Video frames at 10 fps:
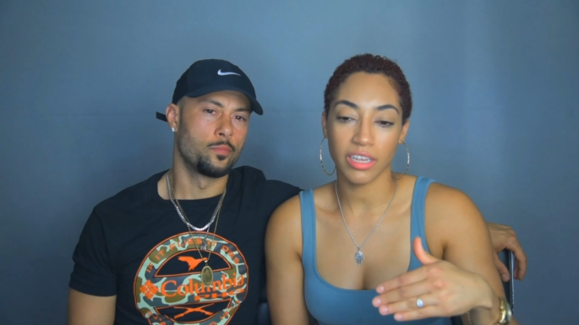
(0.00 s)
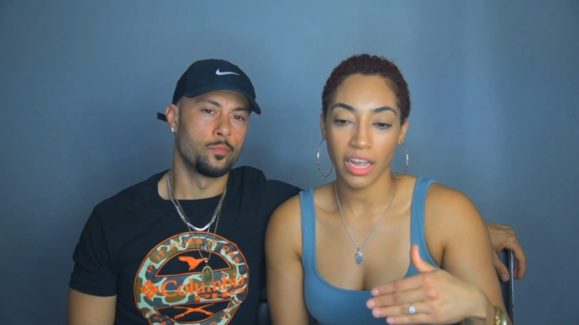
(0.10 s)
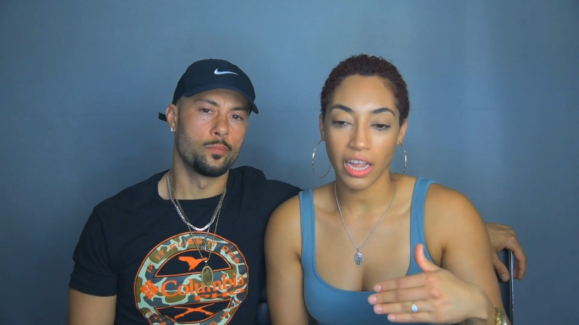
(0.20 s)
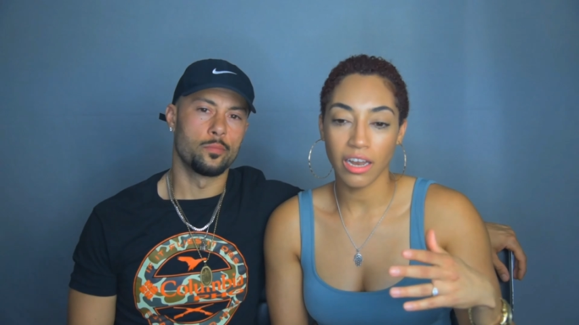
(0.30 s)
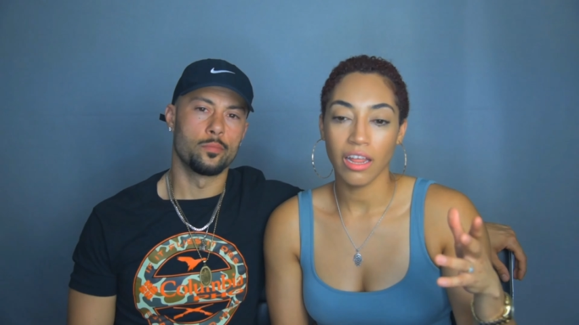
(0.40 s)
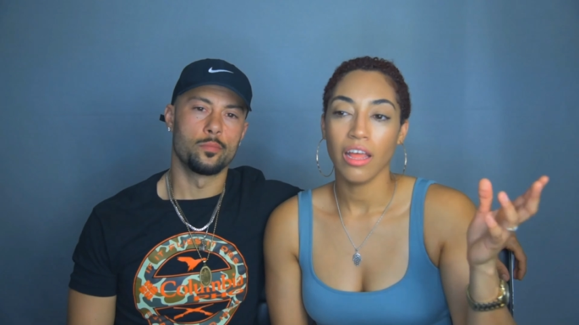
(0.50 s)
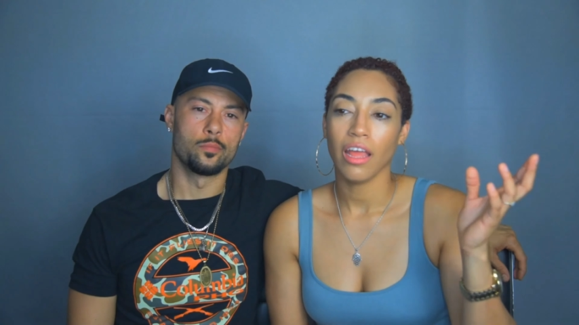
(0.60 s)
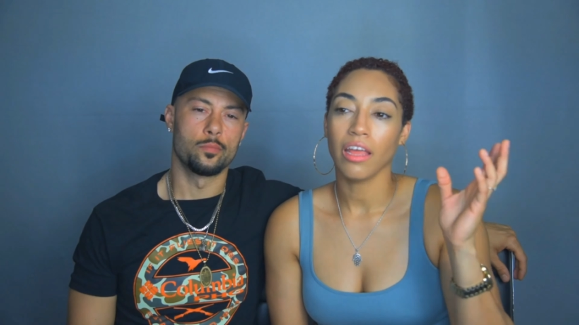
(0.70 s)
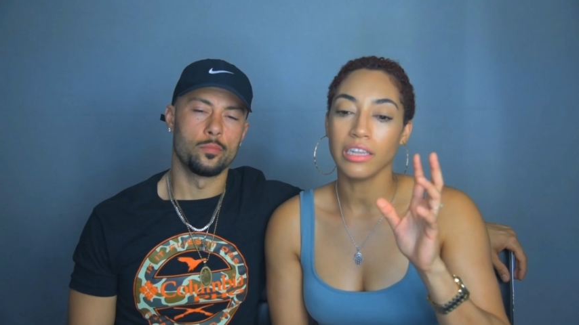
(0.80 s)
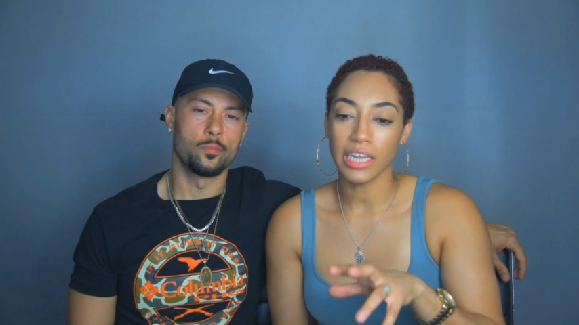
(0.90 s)
Speaker 1: state
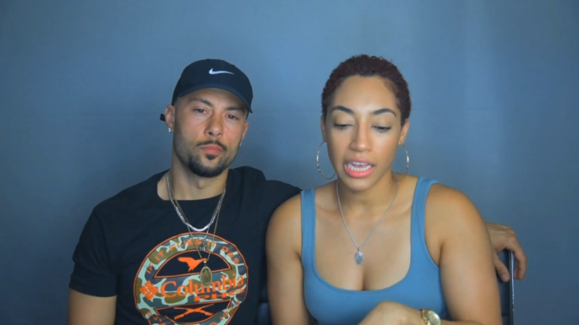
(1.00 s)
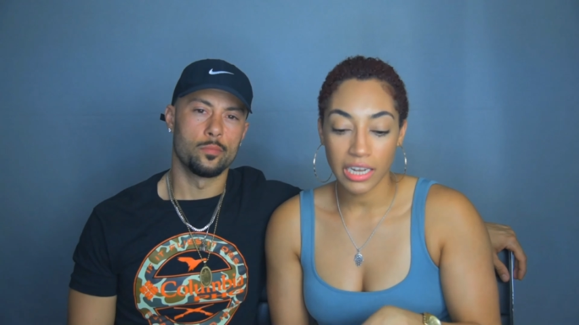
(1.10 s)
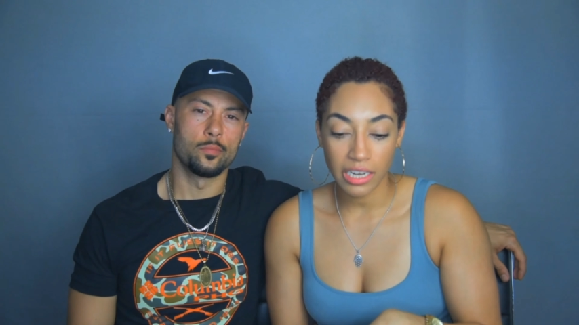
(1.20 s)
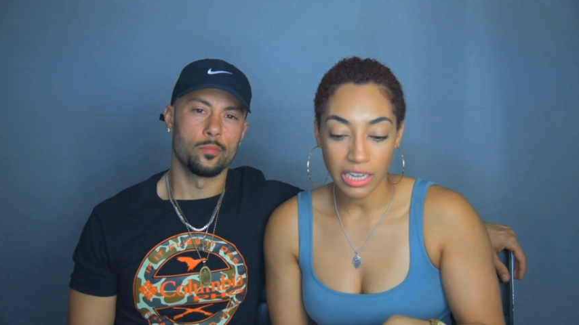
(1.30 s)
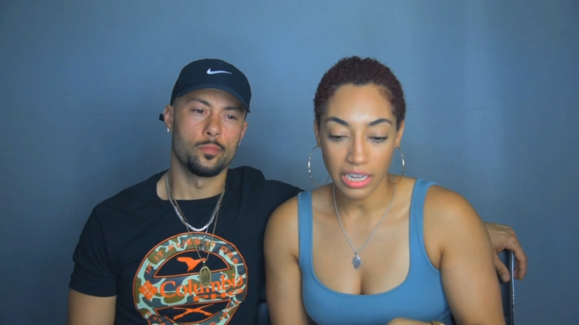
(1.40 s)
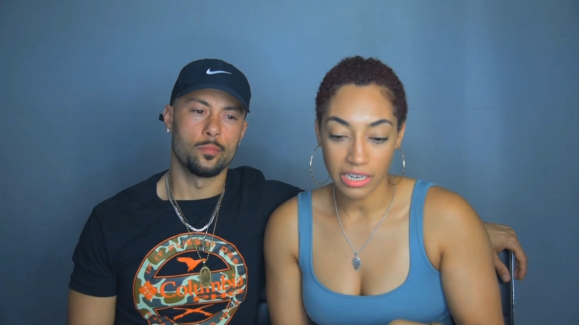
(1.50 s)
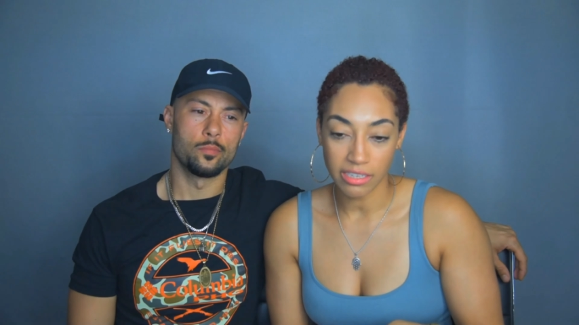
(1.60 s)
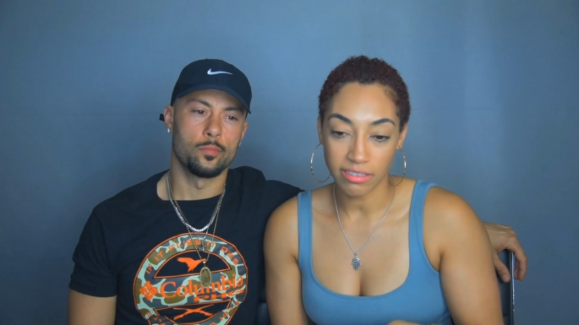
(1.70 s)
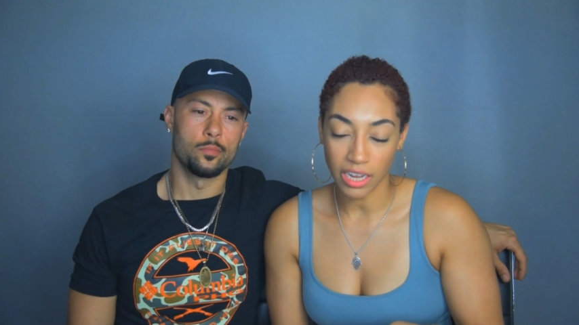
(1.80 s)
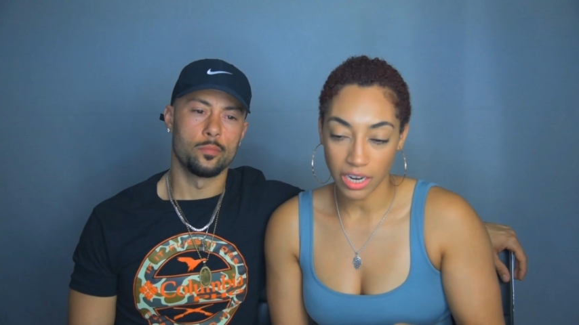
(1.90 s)
and landing in
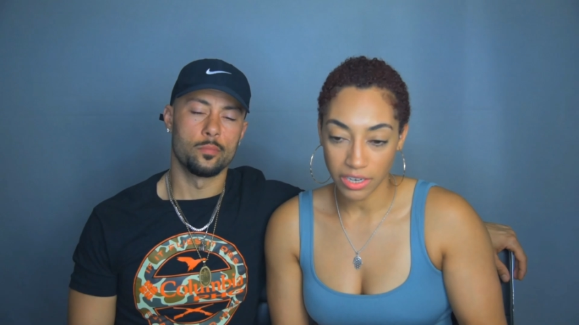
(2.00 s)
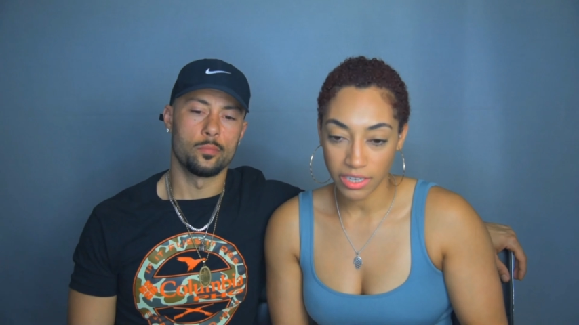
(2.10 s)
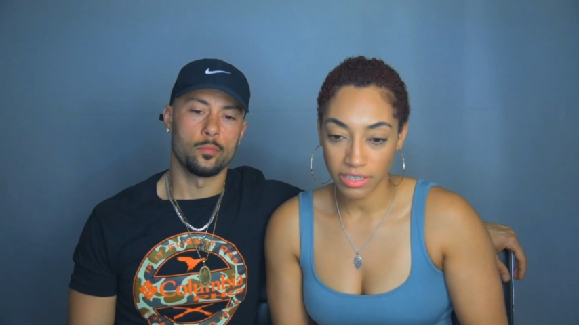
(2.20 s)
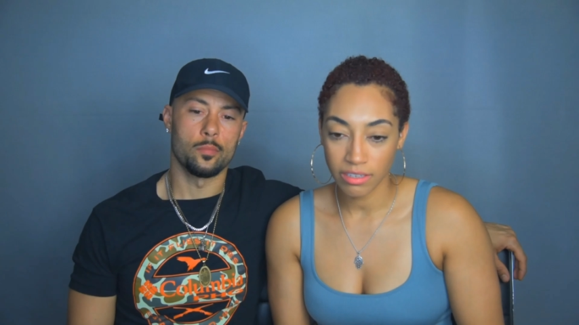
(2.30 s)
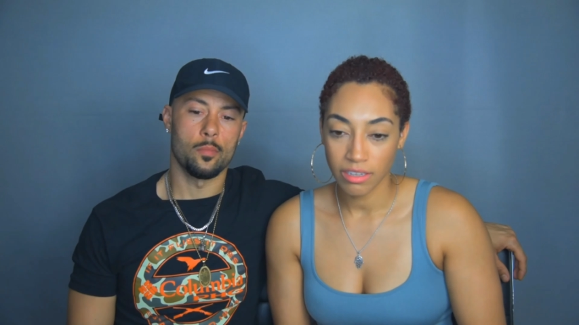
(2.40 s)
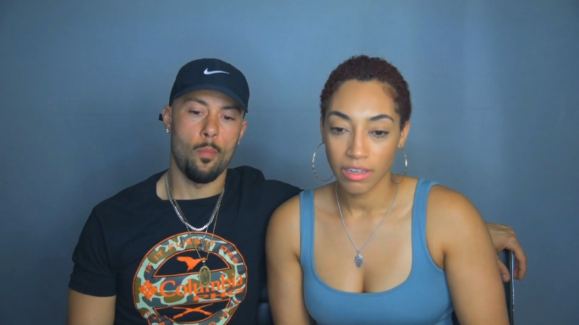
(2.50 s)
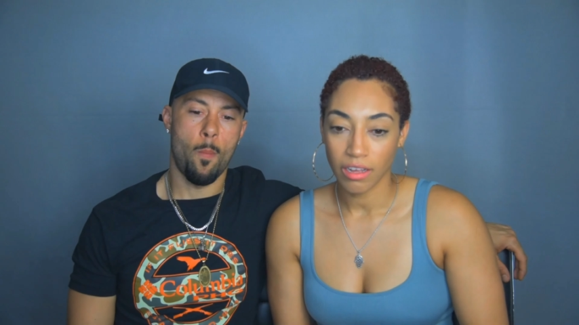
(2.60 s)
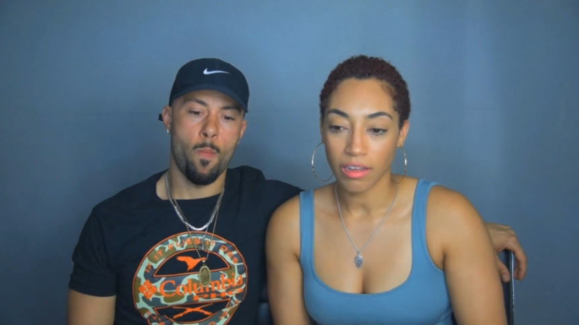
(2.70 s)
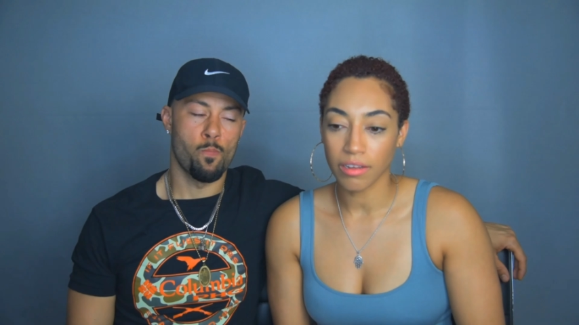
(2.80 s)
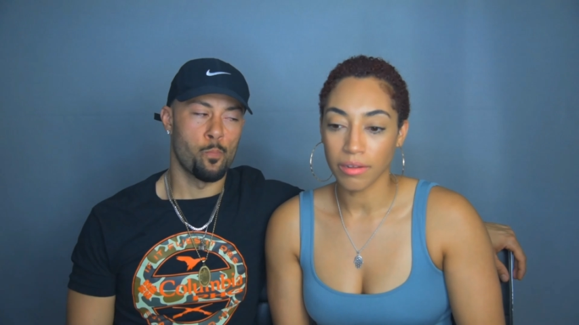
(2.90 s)
this area,
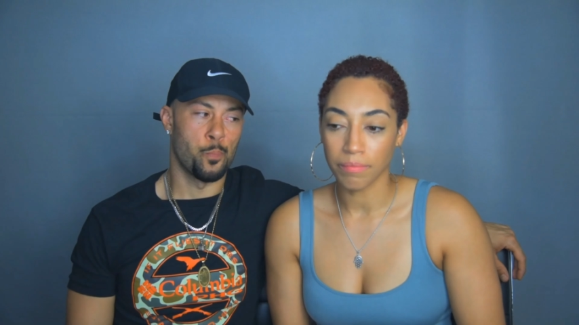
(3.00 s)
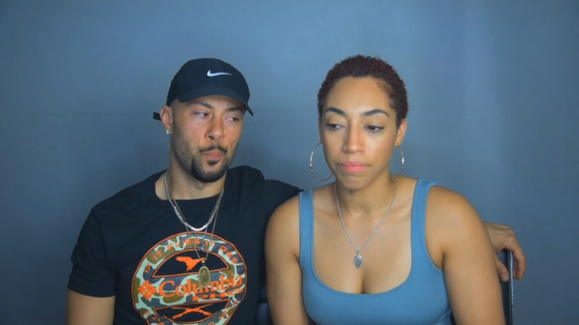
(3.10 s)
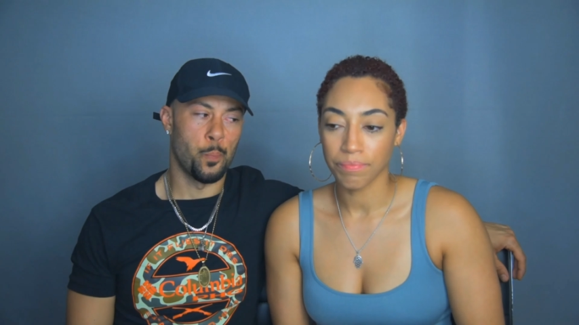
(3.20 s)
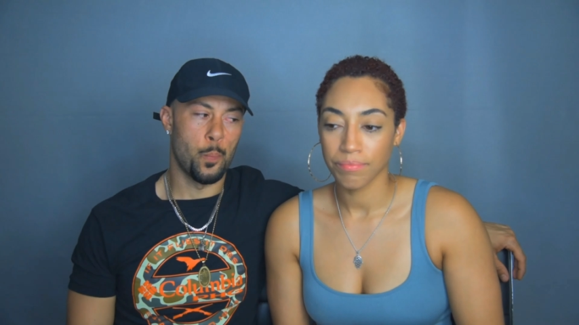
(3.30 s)
um,